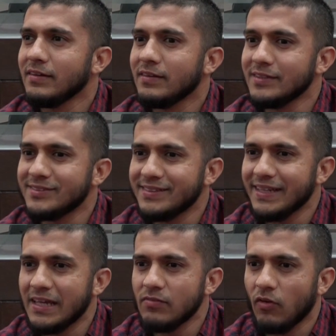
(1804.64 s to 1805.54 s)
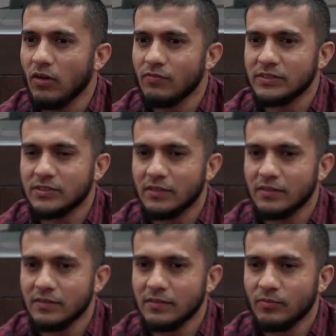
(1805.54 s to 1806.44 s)
This slave all of a
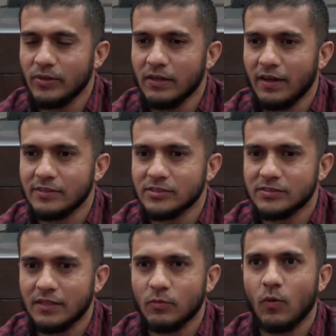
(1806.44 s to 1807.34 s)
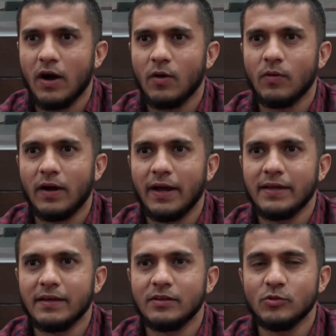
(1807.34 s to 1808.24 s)
sudden realizes that, wow, I
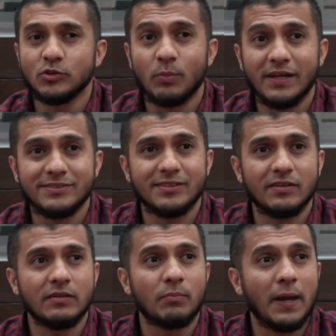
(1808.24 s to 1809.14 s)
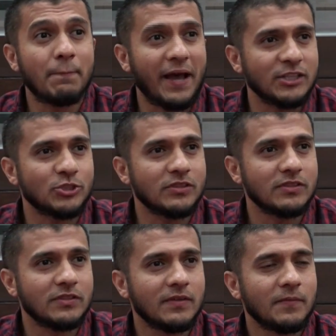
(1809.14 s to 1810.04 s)
can use my skill, my
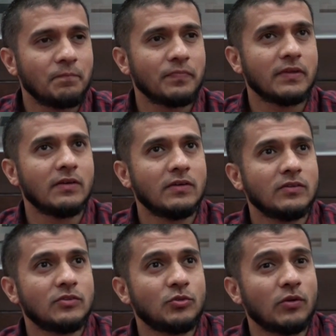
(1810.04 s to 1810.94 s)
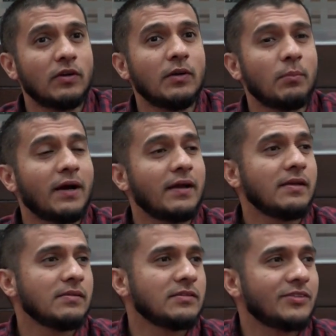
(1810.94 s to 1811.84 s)
passion to earn my
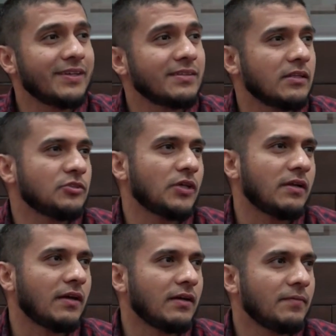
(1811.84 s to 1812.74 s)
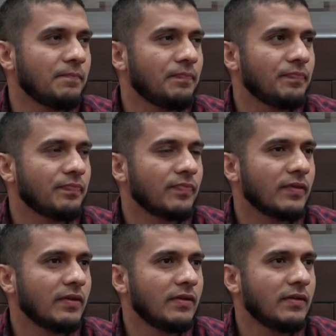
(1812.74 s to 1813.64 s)
ticket in Jannah.
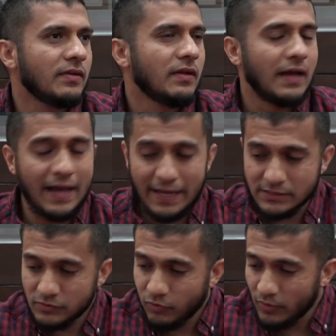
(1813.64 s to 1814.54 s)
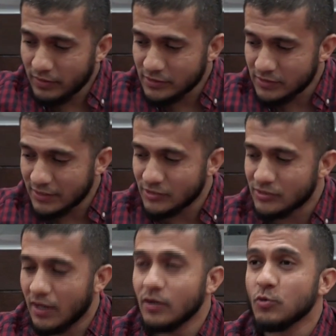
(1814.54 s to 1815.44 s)
As for this
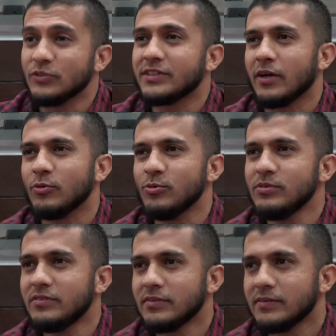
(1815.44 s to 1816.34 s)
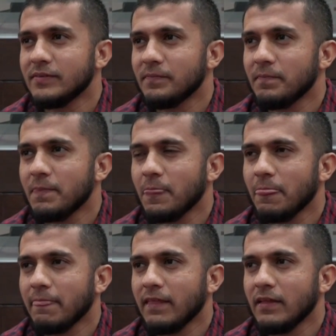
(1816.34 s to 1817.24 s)
insan who is kanud,
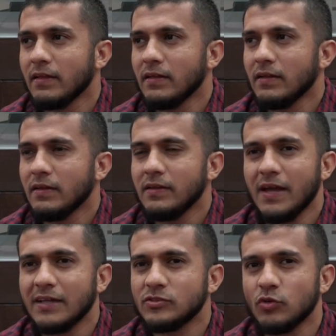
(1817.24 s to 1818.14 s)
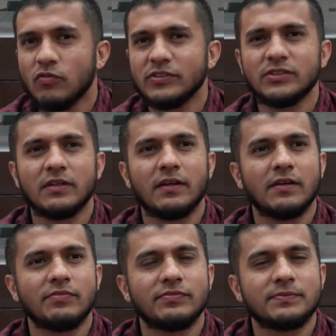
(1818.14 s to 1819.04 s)
he has no vision in
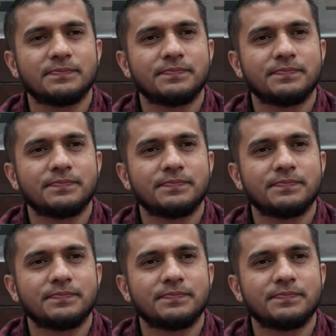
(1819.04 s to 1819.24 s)
life.